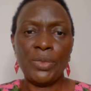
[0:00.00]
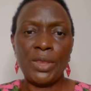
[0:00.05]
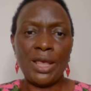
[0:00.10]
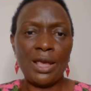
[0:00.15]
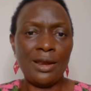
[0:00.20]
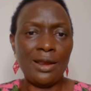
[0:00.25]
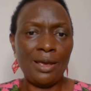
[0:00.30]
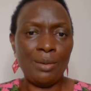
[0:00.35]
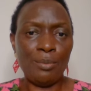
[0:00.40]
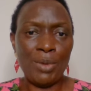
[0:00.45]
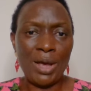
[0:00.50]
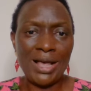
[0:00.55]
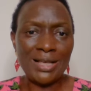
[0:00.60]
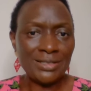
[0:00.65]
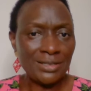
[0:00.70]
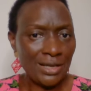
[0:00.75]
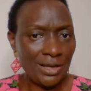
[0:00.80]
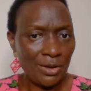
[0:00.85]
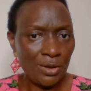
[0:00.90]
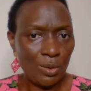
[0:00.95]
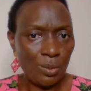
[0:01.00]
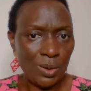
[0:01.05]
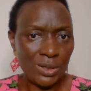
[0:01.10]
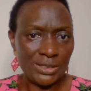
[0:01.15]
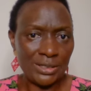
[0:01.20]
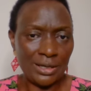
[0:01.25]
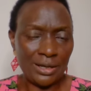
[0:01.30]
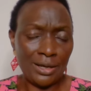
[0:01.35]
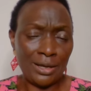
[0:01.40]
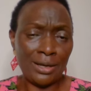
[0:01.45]
And I'm asking you
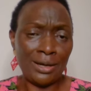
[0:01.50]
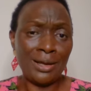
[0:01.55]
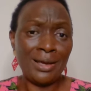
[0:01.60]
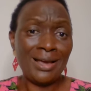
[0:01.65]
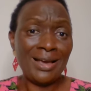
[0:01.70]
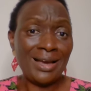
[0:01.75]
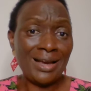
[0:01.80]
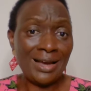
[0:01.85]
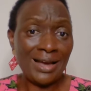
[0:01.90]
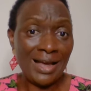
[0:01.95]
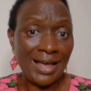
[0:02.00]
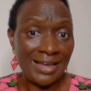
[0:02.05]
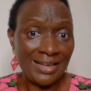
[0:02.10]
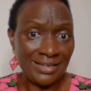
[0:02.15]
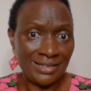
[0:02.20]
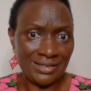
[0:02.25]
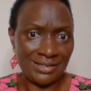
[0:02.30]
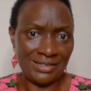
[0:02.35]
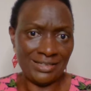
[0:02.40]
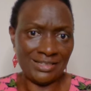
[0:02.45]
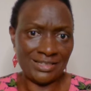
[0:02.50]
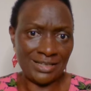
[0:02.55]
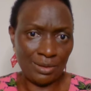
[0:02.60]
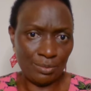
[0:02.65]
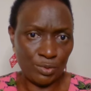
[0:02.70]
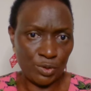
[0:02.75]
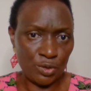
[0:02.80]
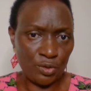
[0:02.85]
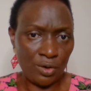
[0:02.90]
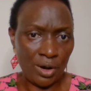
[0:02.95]
once again, kindly
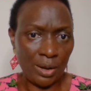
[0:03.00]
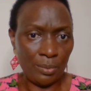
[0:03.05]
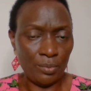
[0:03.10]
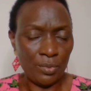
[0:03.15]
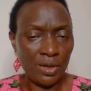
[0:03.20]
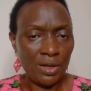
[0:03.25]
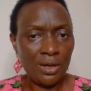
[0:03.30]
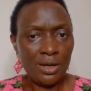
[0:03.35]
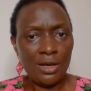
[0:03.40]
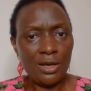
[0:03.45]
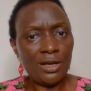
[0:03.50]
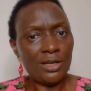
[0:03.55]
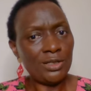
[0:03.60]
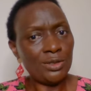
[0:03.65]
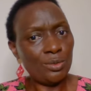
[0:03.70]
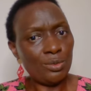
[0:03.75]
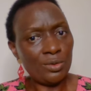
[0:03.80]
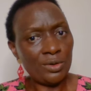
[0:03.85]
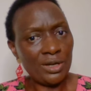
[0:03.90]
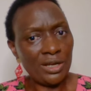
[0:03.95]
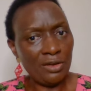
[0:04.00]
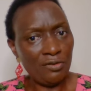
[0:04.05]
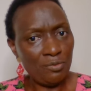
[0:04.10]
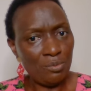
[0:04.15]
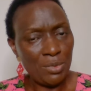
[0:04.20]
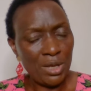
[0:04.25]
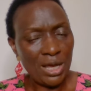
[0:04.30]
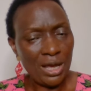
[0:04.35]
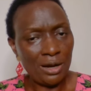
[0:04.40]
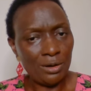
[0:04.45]
subscribe. It will give
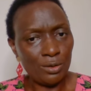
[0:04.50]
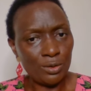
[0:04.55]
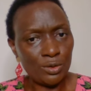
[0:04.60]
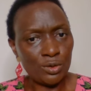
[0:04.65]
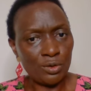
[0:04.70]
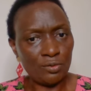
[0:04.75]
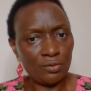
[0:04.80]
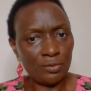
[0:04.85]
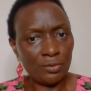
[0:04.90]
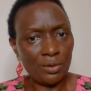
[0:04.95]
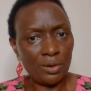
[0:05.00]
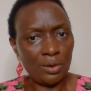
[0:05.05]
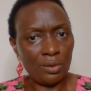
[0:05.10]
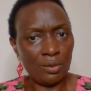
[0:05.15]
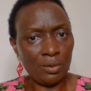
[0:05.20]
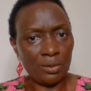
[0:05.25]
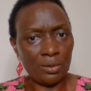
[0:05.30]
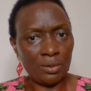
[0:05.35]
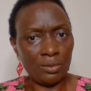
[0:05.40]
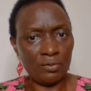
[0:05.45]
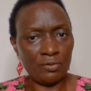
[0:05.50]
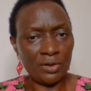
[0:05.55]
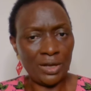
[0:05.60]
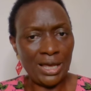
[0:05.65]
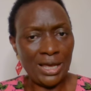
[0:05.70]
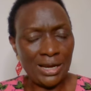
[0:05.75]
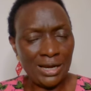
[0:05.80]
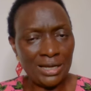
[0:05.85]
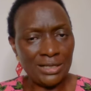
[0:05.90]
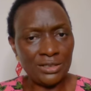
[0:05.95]
me a lot of
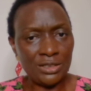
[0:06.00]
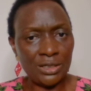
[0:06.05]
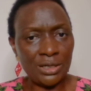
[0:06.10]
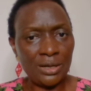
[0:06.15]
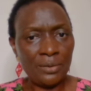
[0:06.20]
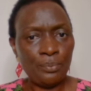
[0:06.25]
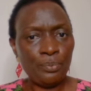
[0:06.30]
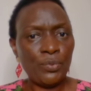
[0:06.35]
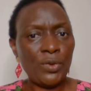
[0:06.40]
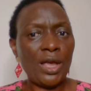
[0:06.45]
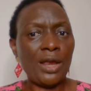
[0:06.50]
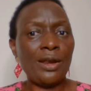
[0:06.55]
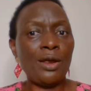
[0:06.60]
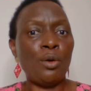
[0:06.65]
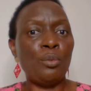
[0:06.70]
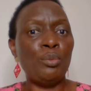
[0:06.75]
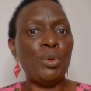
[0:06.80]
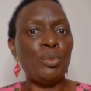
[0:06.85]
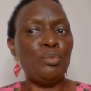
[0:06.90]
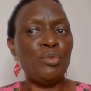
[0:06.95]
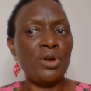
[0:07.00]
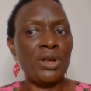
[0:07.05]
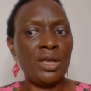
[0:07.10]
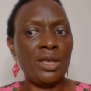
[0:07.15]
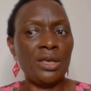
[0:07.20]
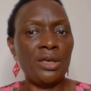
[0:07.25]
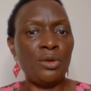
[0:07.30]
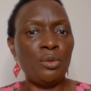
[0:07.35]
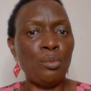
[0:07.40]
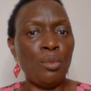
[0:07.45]
energy, and I'll be
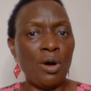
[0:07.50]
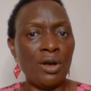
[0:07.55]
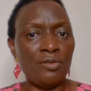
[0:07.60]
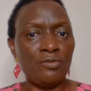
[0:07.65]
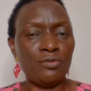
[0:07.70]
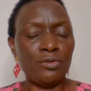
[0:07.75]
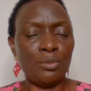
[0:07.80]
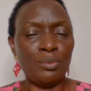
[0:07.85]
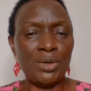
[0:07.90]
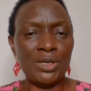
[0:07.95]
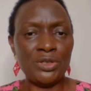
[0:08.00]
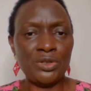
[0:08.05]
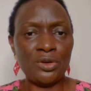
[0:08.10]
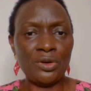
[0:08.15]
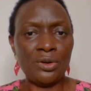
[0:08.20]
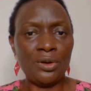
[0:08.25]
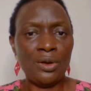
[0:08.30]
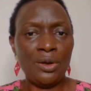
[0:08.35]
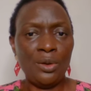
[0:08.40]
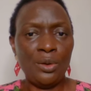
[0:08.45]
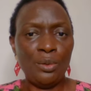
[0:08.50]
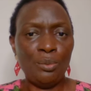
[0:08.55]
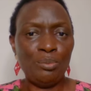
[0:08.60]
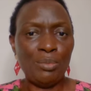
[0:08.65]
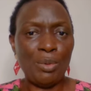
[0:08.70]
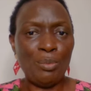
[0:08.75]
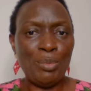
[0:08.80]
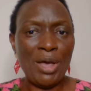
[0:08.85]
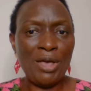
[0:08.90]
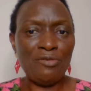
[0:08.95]
bringing you more information.
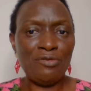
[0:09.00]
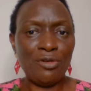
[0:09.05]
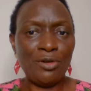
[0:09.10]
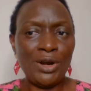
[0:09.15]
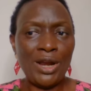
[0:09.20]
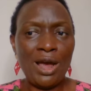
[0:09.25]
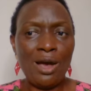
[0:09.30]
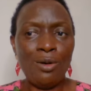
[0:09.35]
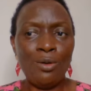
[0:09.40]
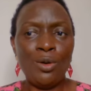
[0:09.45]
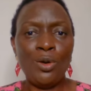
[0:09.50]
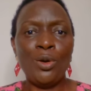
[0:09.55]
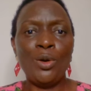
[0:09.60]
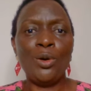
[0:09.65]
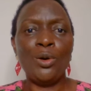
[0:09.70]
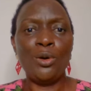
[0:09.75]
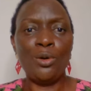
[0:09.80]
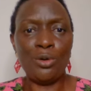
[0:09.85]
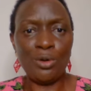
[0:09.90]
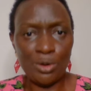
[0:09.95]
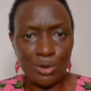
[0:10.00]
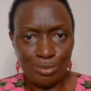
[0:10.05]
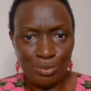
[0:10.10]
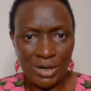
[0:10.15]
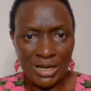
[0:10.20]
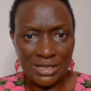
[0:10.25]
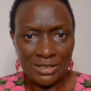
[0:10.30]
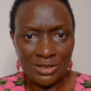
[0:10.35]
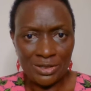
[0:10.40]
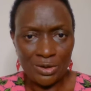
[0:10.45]
Bye-bye for now. God
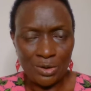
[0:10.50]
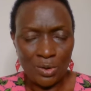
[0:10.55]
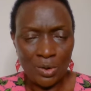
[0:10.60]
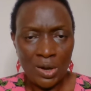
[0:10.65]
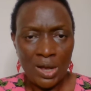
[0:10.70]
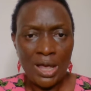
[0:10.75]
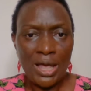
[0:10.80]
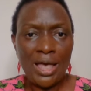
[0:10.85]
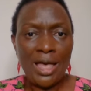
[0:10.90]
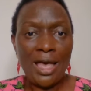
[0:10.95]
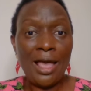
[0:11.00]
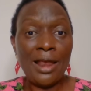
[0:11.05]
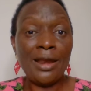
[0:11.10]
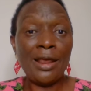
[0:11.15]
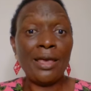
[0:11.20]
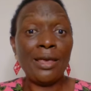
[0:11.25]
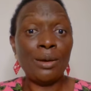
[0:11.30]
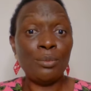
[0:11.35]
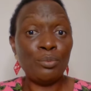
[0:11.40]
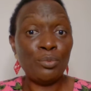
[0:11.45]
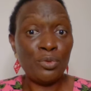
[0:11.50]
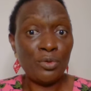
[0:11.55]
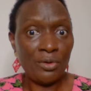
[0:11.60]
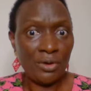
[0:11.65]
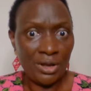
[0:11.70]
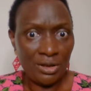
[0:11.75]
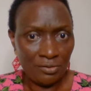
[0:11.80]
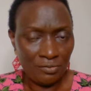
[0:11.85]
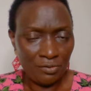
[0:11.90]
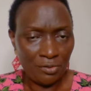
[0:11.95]
bless you. And I am
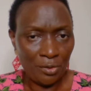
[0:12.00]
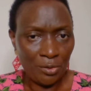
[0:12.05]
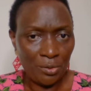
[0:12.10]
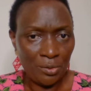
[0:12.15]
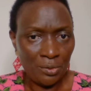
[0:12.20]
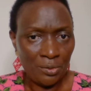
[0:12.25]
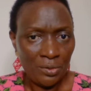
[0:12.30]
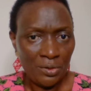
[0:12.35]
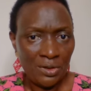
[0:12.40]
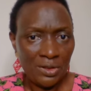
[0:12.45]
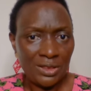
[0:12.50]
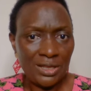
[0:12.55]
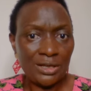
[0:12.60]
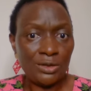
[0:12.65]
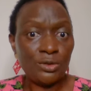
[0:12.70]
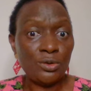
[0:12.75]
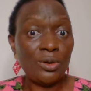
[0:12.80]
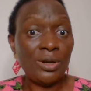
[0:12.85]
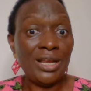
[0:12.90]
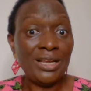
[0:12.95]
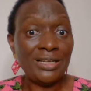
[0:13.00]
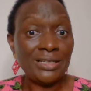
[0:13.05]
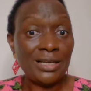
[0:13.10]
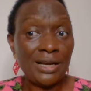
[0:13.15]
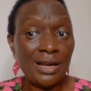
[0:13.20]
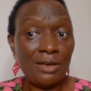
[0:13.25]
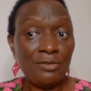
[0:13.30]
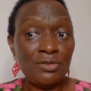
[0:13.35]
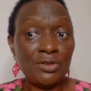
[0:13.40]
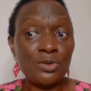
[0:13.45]
praying for you that your later
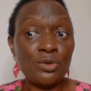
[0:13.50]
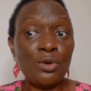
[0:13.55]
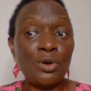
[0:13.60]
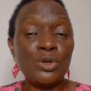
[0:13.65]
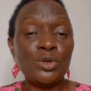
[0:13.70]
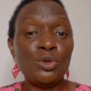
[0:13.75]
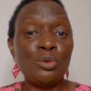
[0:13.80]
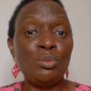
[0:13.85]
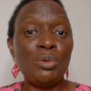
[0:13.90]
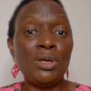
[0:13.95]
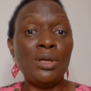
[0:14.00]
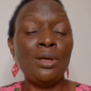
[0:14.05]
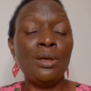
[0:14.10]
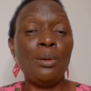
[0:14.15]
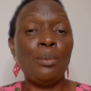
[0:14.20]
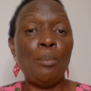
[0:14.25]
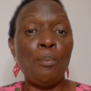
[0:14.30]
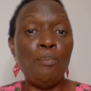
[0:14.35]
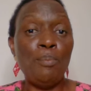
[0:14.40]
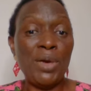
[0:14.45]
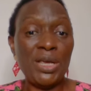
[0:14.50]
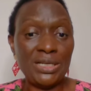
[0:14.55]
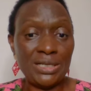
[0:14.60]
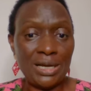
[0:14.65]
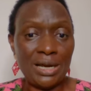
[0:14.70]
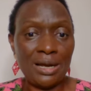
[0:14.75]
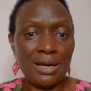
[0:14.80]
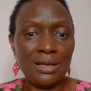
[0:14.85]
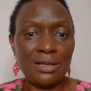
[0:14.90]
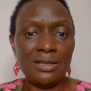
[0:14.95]
life is going to be
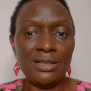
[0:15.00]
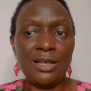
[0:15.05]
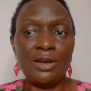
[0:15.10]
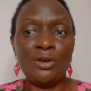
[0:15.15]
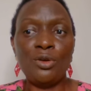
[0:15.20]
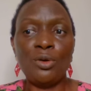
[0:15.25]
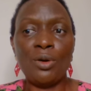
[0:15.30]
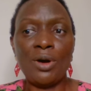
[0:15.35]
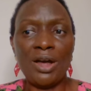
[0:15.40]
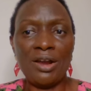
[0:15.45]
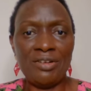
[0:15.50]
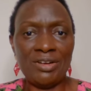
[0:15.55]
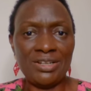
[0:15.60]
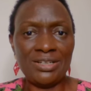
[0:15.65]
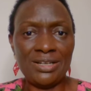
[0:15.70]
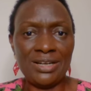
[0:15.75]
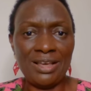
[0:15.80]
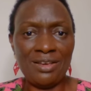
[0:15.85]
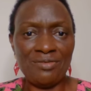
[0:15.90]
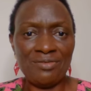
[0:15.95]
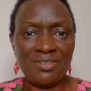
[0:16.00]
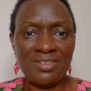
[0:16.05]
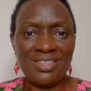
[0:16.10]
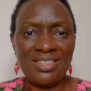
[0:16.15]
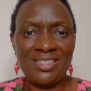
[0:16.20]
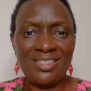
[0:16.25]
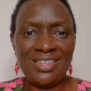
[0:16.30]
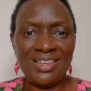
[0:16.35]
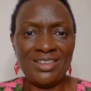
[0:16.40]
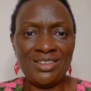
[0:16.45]
better than your current life.
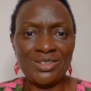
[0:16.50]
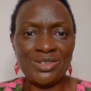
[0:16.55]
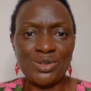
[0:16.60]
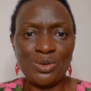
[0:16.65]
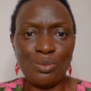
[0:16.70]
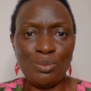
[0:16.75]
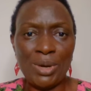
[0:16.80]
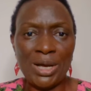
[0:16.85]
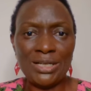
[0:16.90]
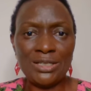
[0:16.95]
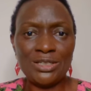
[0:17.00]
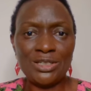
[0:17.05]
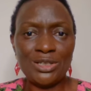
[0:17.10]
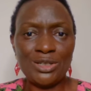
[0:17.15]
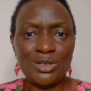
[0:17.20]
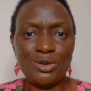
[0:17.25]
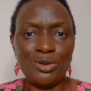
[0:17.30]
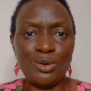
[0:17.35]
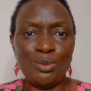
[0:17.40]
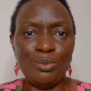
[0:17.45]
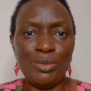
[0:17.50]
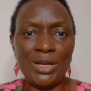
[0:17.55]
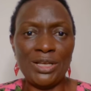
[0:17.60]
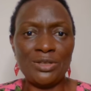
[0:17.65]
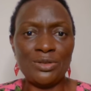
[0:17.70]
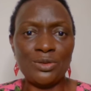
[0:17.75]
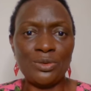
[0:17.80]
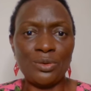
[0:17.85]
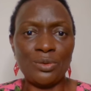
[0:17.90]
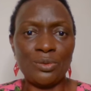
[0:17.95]
Thank you so much. God
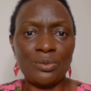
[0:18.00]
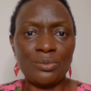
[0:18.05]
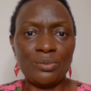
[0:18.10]
bless you.